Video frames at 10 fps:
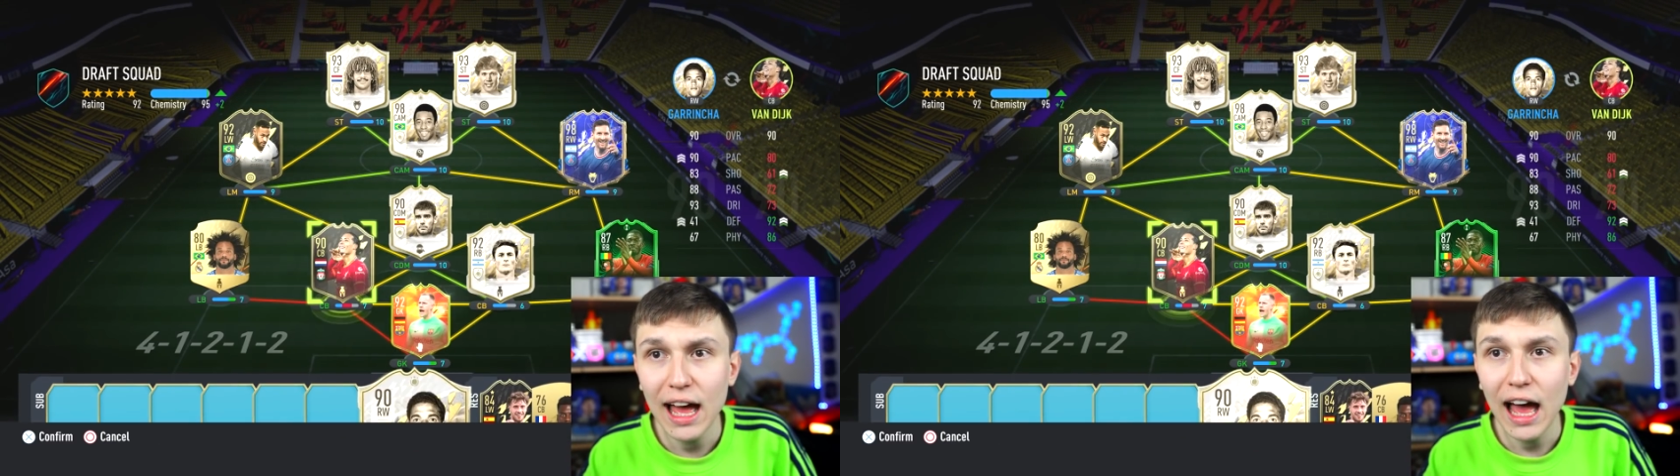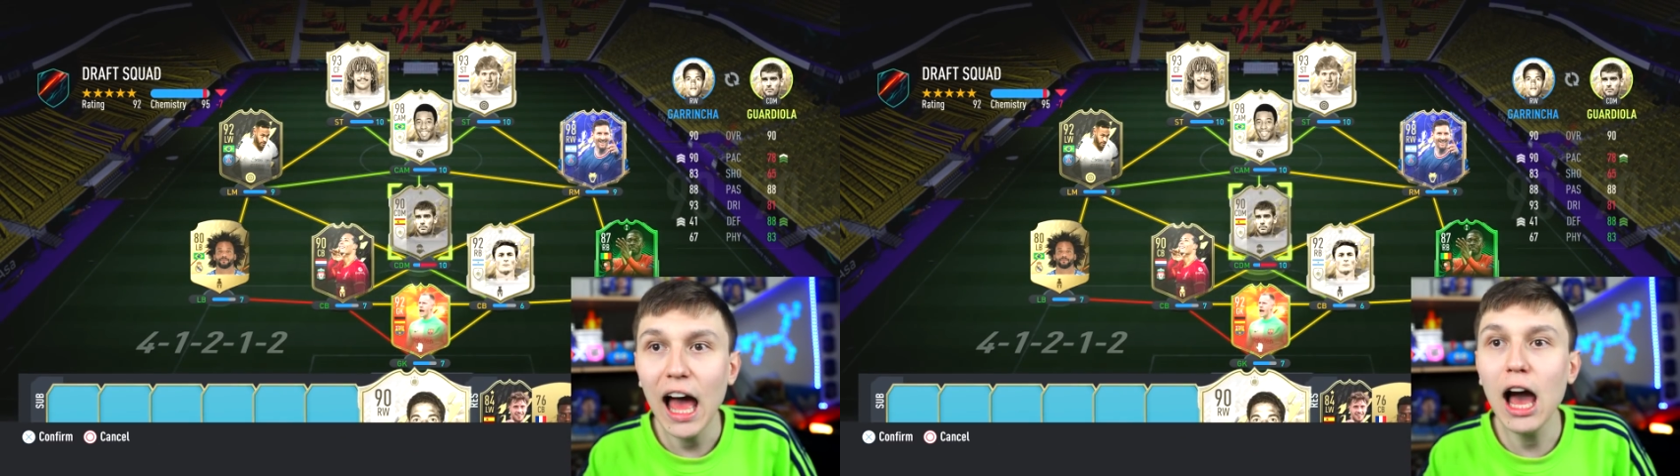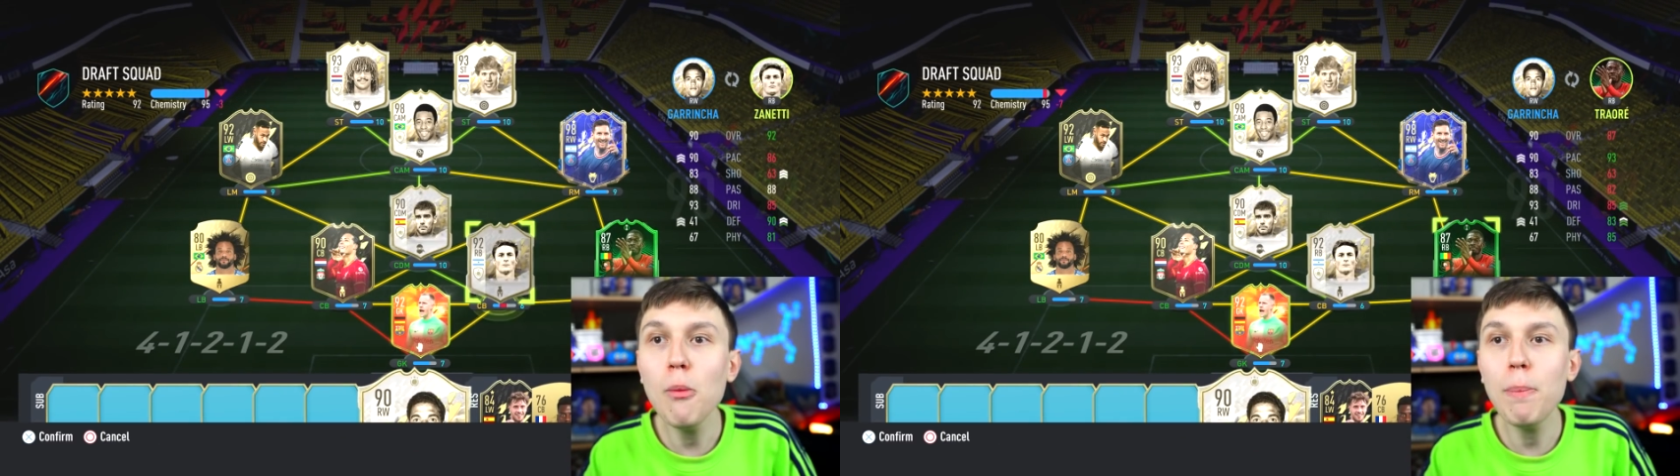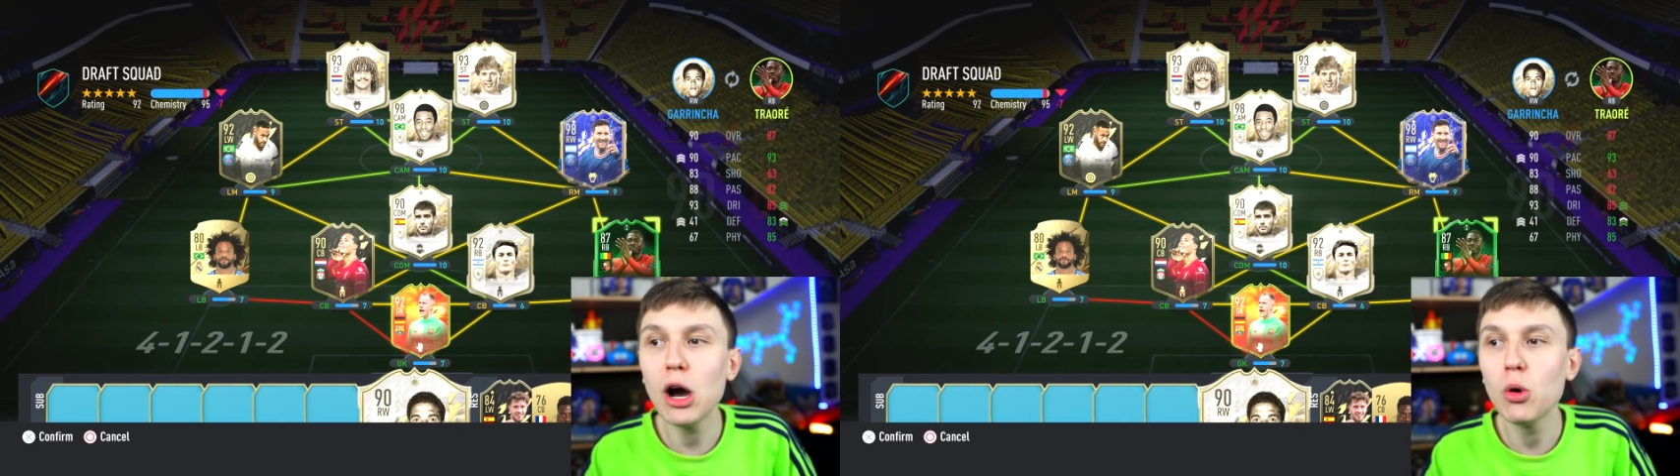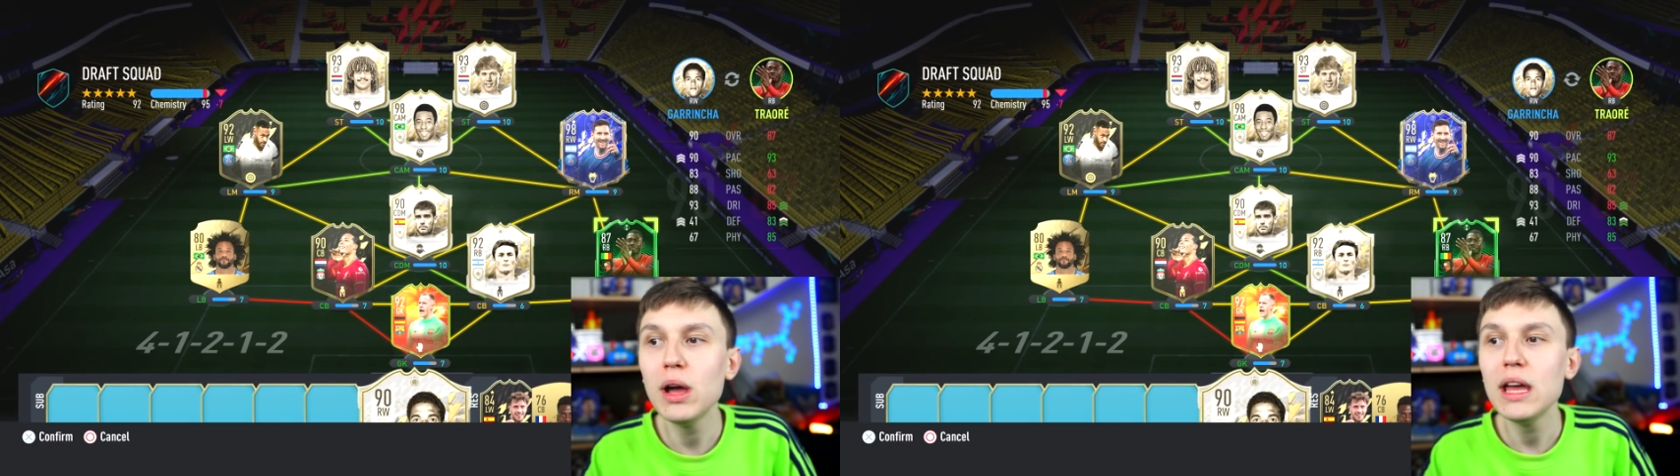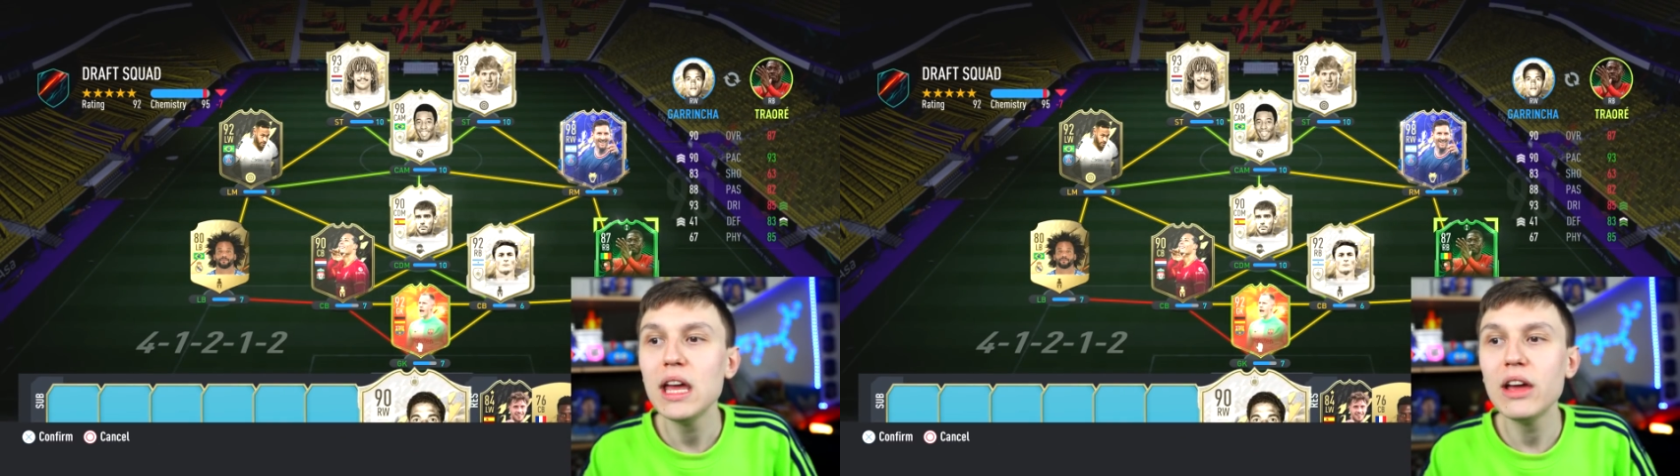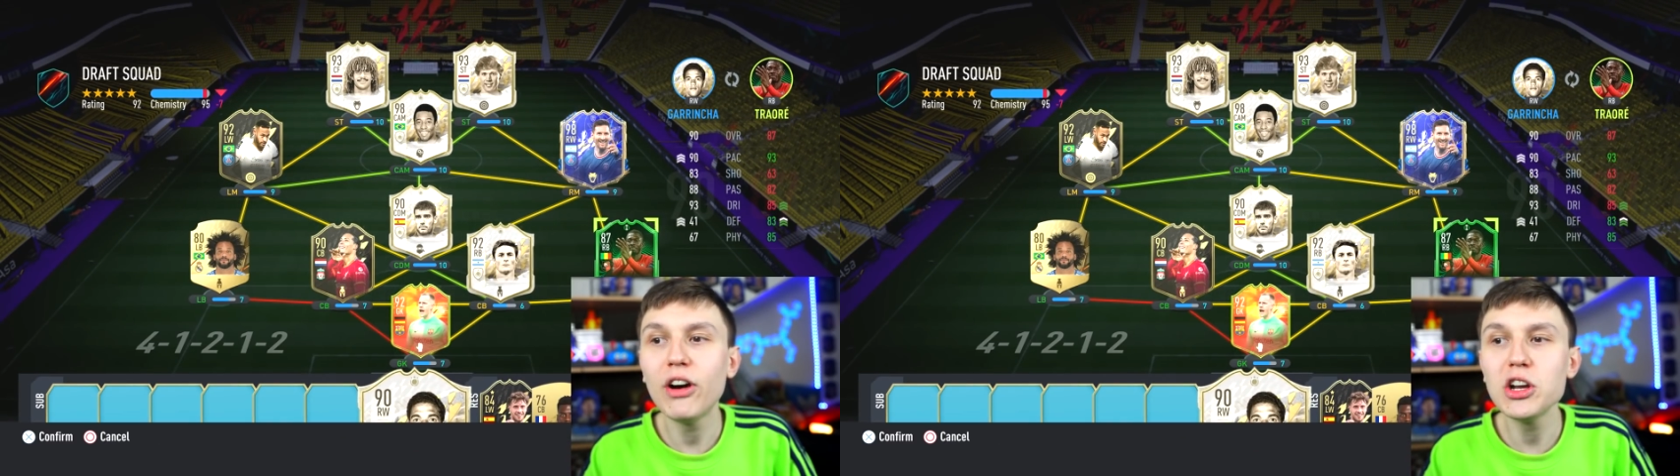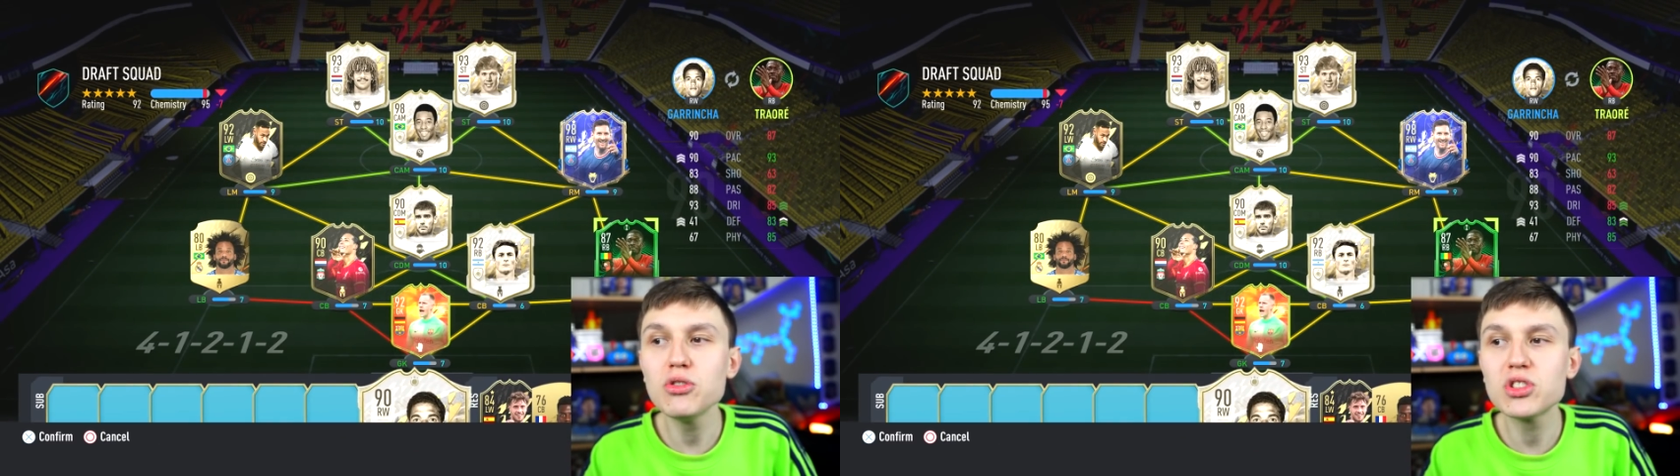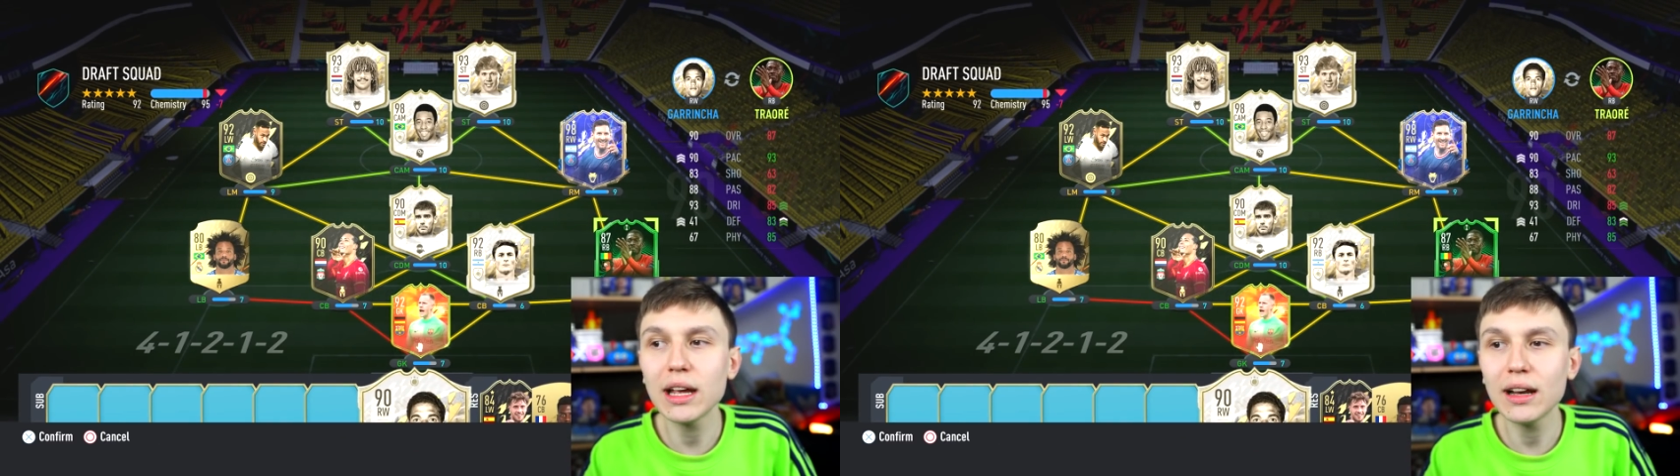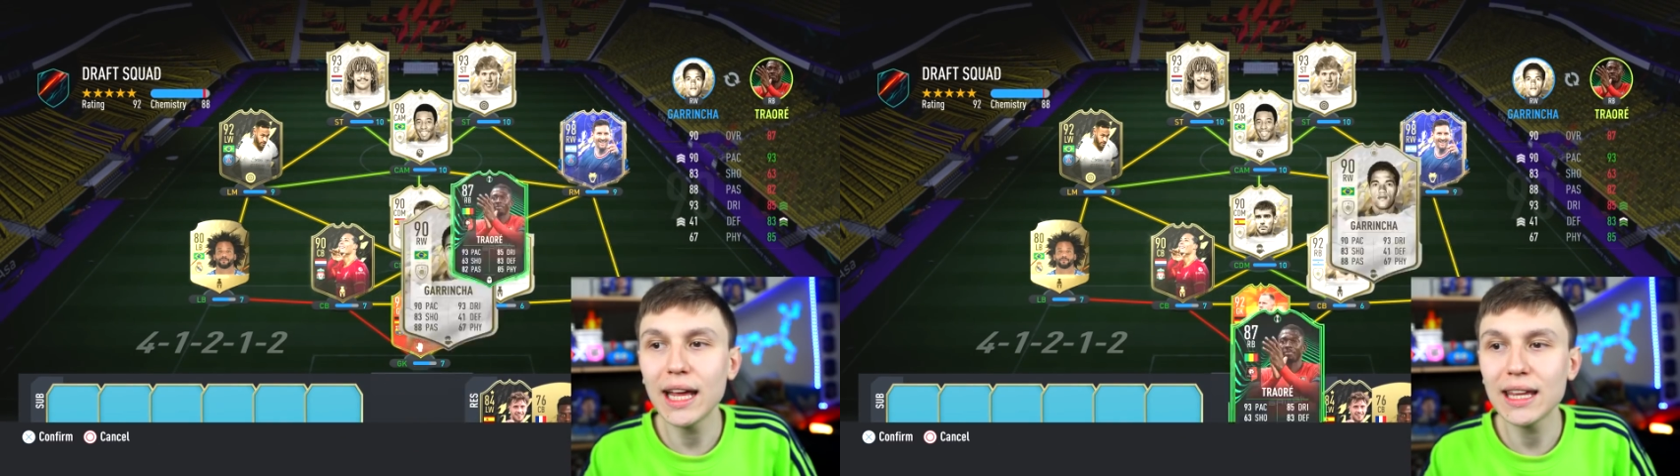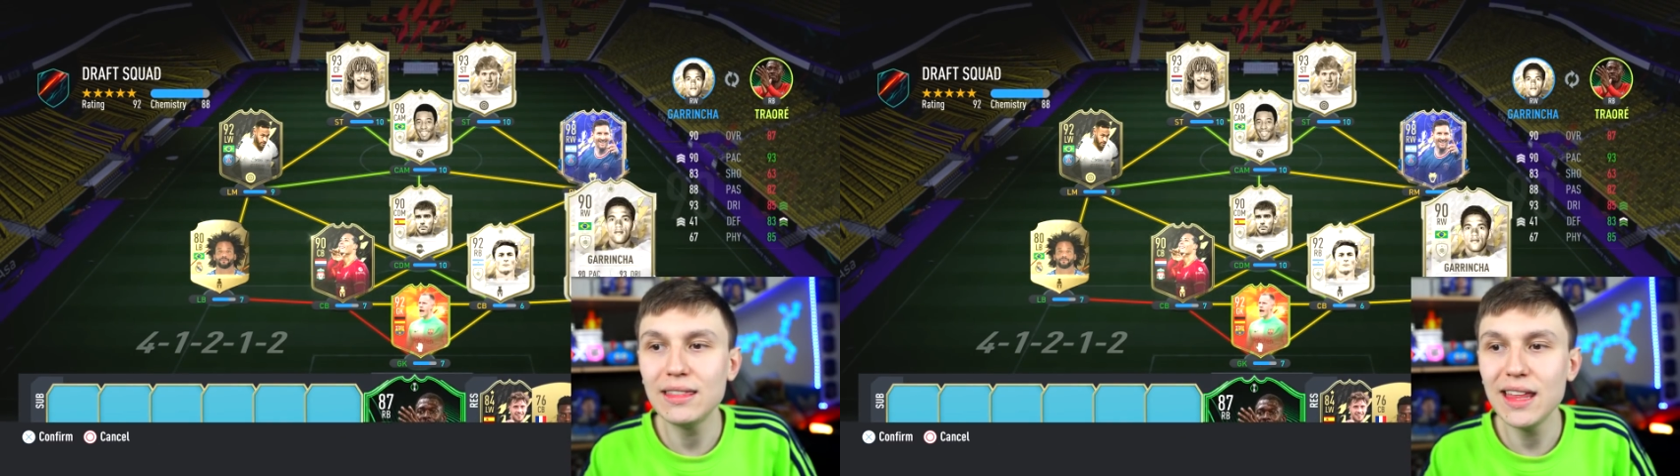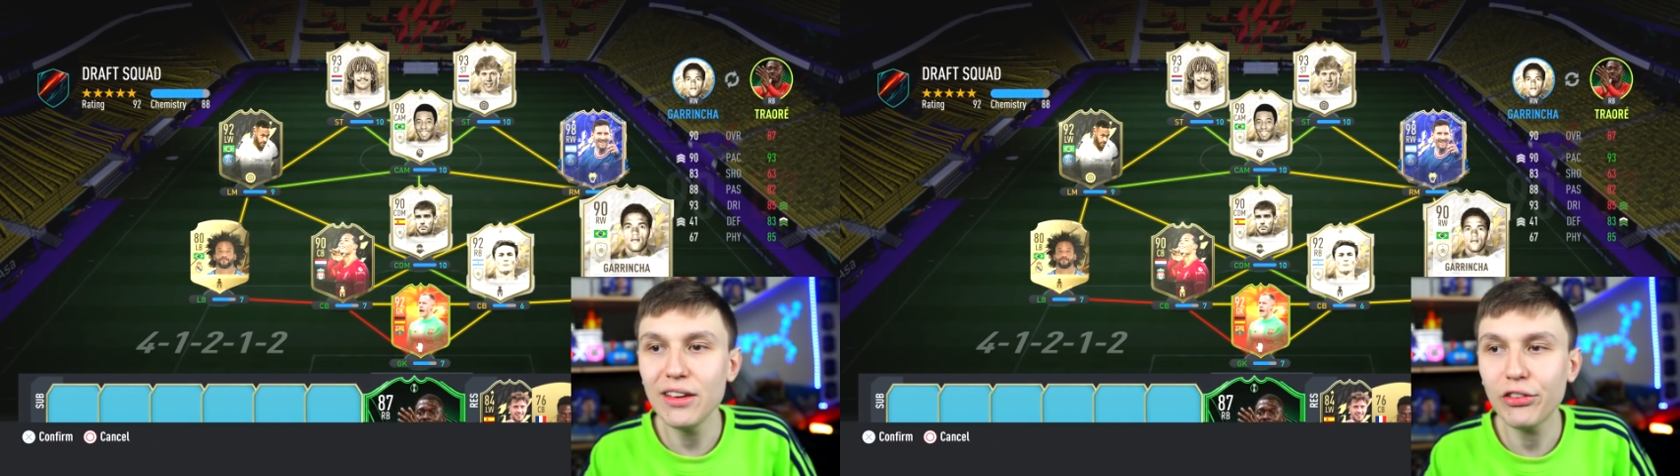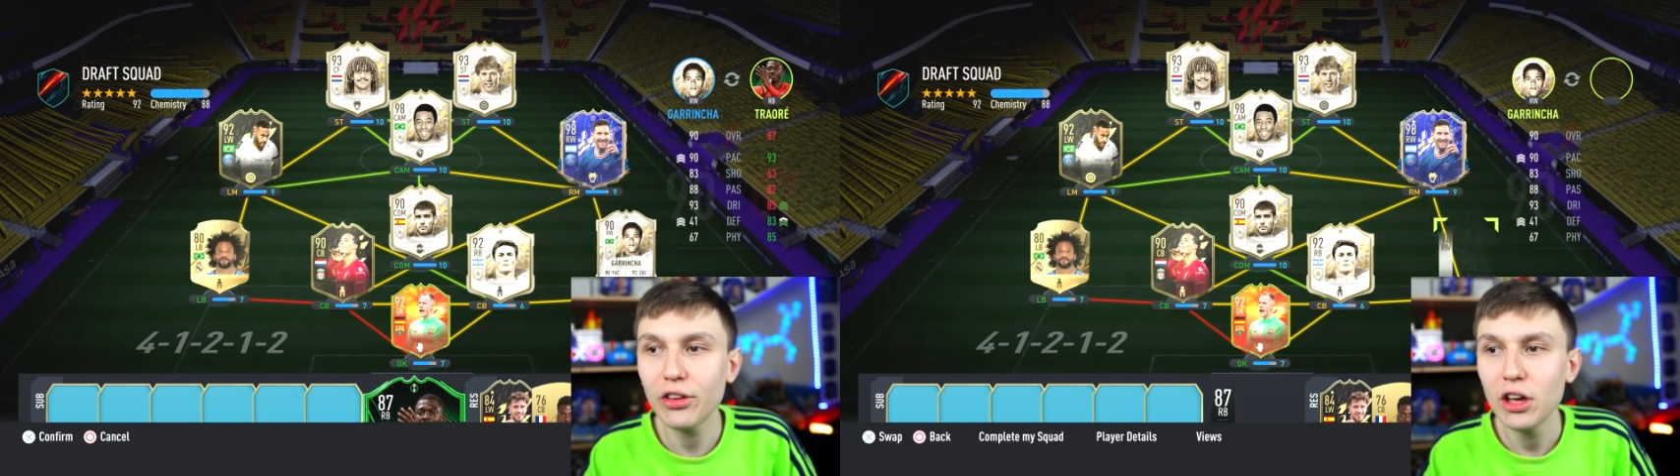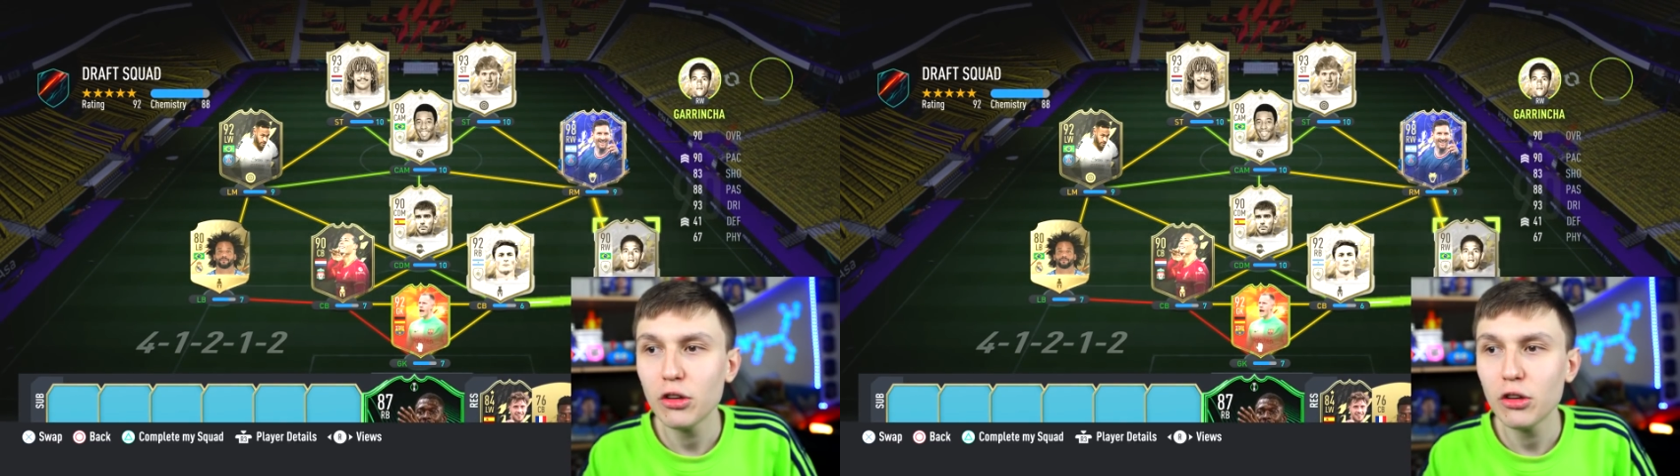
How about if I do something like this,